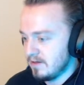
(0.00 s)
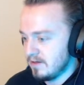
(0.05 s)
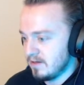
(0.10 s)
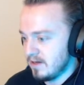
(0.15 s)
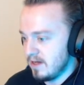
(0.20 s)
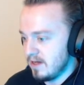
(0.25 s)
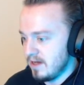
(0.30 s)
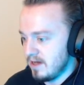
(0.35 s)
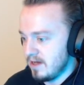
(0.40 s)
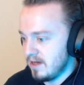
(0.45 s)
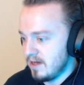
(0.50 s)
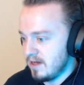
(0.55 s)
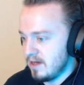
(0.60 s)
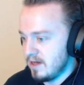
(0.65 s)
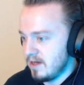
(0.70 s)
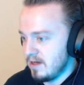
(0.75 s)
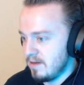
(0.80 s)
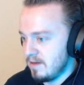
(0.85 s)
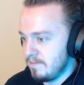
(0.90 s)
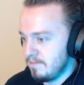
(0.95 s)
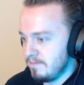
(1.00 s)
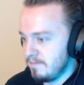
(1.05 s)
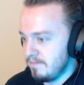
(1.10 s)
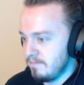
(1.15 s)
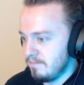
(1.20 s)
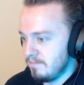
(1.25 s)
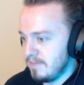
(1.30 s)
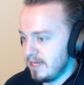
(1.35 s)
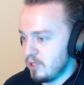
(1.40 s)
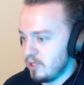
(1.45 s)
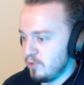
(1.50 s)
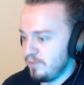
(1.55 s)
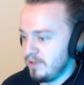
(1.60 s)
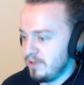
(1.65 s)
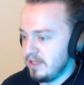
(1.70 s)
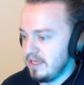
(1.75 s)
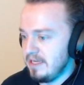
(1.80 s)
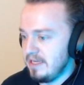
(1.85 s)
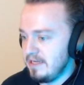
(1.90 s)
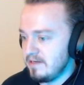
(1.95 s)
Meadow
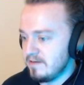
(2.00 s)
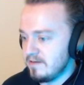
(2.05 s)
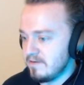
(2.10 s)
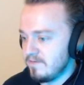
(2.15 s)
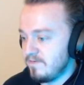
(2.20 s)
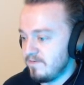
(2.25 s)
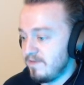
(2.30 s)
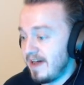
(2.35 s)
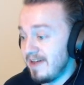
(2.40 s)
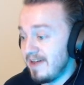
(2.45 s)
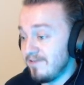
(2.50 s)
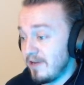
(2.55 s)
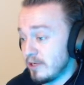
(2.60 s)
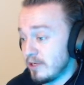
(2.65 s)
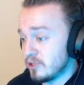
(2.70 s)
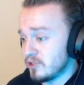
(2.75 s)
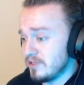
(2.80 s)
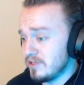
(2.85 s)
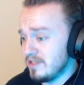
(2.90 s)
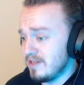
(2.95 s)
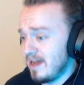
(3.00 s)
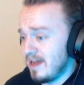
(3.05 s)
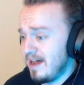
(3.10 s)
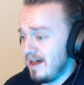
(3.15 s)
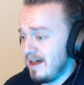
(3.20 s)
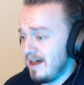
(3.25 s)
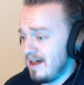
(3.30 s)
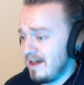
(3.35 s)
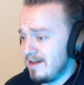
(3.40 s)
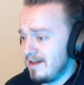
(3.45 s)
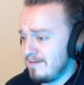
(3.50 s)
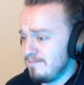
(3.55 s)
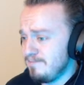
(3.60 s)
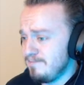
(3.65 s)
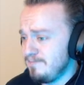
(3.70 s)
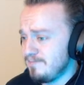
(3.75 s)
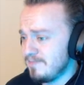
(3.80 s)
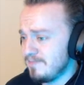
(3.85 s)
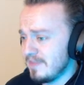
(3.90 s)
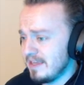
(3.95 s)
plate, 500?
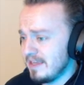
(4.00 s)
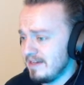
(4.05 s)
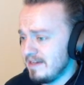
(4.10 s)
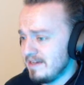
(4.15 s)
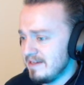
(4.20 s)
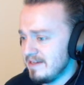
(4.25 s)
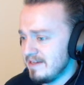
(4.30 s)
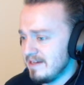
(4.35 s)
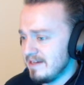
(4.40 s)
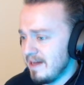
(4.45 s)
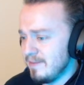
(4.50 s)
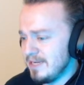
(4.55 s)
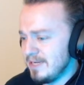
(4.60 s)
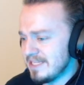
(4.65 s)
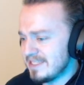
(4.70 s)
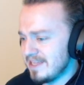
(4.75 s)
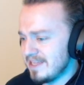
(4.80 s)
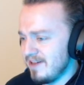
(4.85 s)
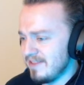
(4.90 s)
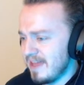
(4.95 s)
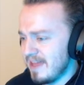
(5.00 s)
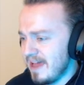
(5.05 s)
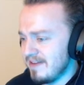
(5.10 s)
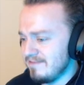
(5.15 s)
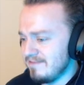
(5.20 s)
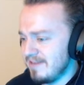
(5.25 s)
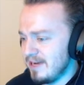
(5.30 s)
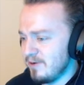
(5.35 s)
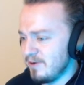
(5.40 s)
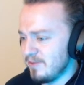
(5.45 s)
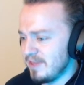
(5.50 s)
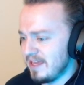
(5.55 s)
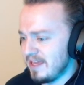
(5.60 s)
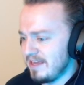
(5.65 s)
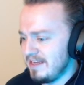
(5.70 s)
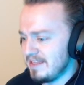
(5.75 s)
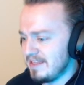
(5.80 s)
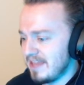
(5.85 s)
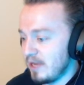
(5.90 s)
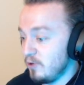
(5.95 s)
I'm gonna sell that. I don't think
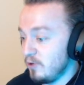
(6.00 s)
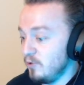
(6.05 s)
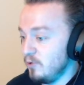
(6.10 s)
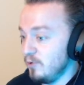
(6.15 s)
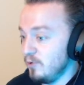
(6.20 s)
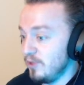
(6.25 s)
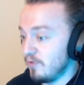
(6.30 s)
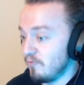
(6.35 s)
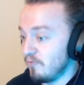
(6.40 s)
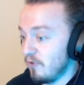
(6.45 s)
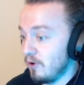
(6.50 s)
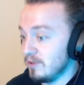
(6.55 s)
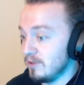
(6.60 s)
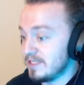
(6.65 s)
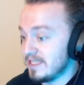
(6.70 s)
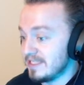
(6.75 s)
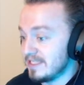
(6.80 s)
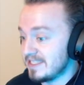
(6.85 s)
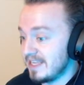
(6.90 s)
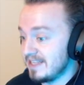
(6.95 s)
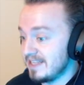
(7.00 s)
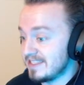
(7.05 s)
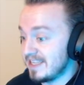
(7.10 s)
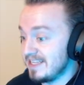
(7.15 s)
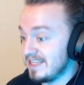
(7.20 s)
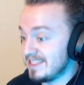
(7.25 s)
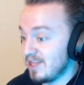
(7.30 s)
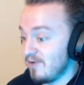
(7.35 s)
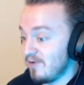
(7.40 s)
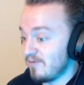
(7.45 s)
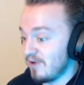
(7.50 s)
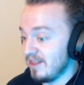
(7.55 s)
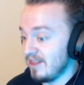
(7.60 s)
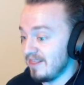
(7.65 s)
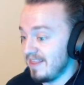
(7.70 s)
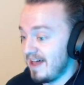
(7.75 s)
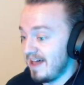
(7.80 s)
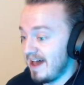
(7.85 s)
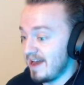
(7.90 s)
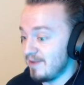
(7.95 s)
I need that. Ooh, the rose incense, they sell for a
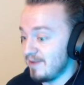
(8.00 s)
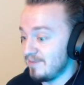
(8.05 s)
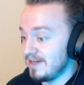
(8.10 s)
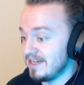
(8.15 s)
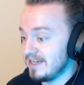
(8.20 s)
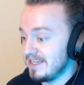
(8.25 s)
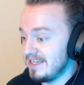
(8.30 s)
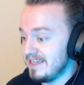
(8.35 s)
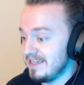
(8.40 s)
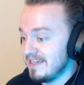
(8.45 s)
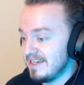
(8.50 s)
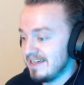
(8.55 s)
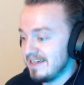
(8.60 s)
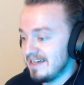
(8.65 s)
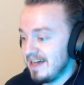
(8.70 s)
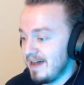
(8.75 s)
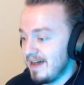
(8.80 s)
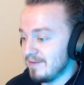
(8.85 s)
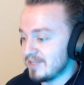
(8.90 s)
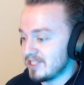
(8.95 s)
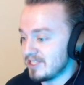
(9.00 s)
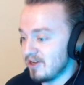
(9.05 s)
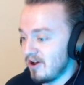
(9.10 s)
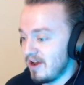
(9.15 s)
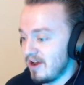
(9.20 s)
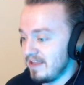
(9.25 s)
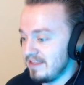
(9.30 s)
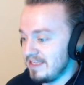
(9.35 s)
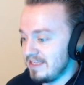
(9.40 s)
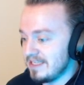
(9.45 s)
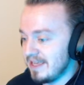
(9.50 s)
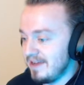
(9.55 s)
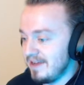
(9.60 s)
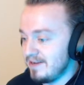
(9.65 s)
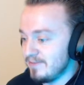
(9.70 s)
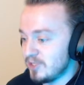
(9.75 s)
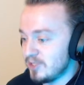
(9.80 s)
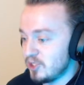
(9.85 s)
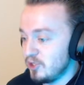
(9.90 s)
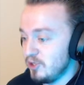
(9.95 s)
lot of money. I'm sorry, these
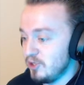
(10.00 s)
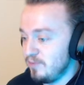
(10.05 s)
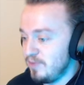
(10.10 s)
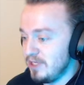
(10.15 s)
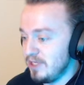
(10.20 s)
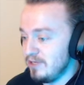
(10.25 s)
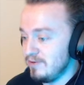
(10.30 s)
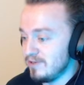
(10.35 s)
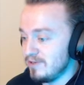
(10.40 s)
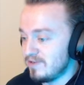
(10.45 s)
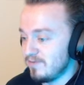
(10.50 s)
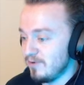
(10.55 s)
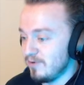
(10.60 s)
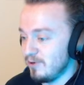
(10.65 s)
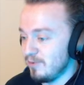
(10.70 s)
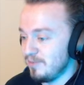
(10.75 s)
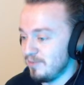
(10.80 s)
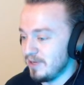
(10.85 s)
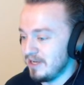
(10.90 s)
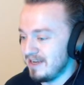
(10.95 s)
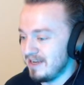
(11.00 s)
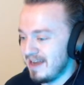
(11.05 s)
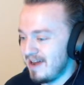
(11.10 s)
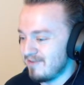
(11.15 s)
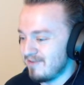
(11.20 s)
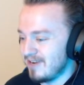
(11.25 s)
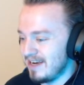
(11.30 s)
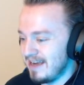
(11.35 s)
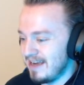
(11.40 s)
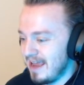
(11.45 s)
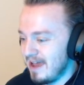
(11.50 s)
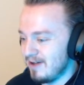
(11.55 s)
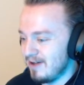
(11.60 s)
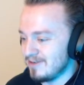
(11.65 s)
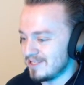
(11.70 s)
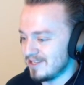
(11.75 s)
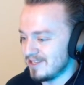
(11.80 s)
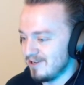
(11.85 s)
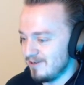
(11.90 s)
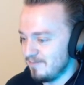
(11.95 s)
items could be useful, but not right
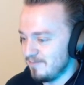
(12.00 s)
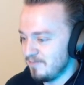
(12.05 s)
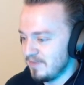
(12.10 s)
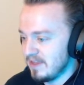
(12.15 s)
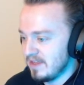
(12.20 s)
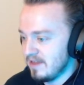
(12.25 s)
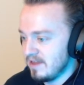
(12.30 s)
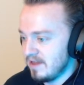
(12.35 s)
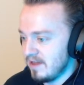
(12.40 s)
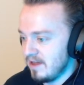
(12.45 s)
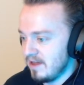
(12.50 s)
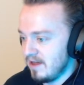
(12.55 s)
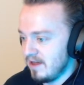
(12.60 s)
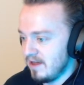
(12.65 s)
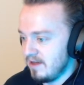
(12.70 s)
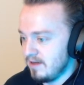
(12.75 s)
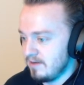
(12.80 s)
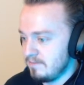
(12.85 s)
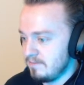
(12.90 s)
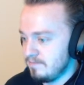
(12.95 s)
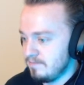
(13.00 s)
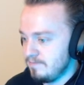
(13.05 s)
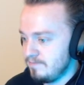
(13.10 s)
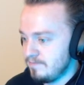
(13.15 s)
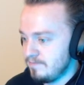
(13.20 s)
now, so. All